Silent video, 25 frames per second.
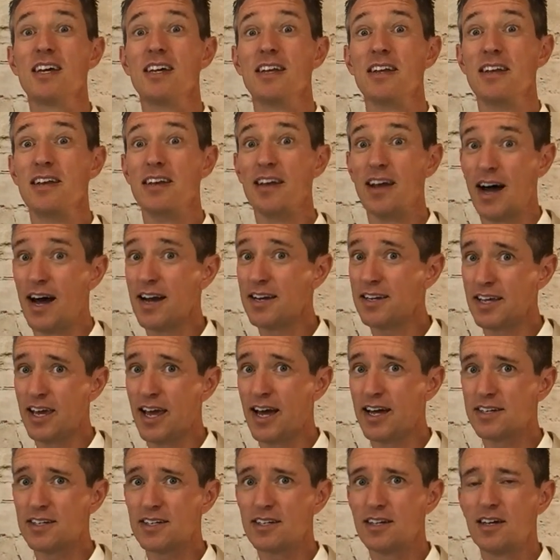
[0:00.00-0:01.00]
Not
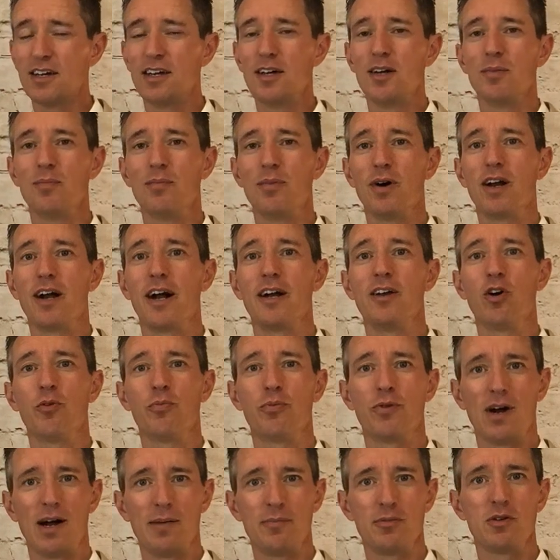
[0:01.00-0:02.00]
yet, but I know
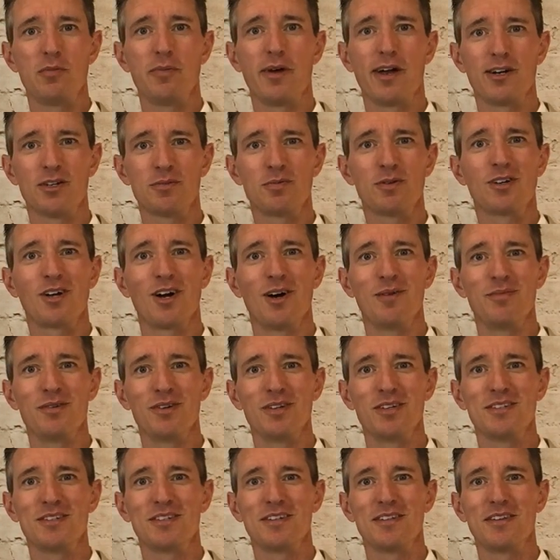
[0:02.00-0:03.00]
property management
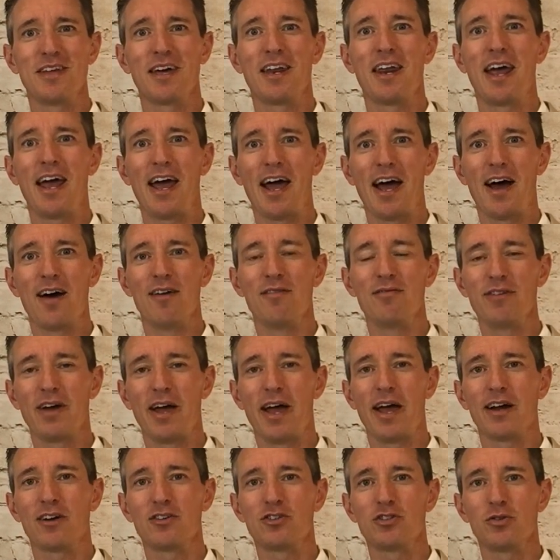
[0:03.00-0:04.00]
companies that have
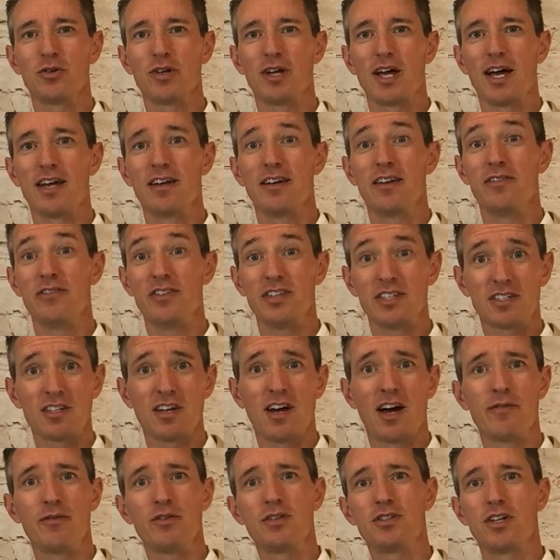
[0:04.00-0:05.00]
actually had this
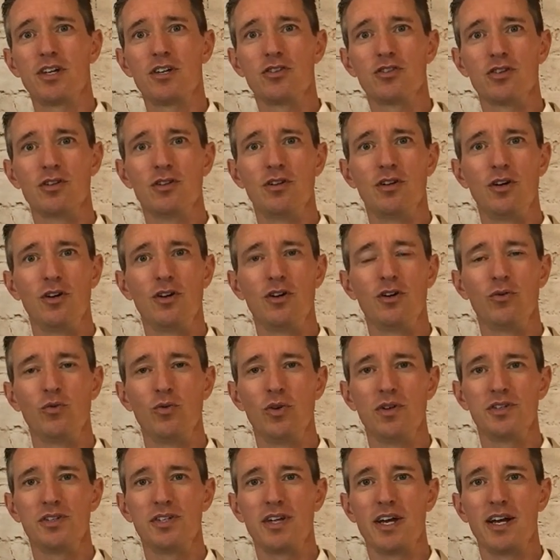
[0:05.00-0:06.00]
conversation
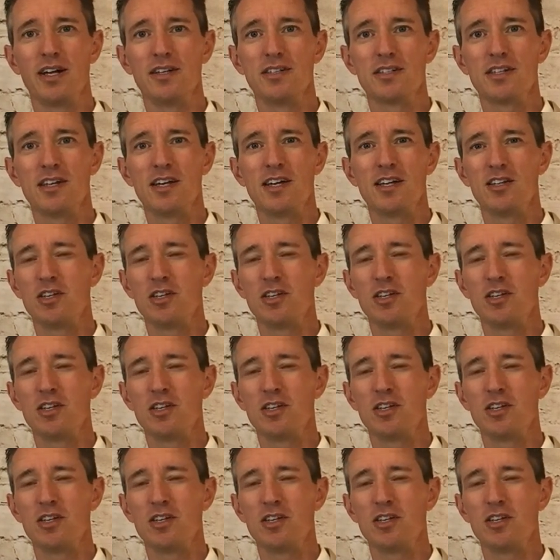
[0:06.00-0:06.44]
with tenants.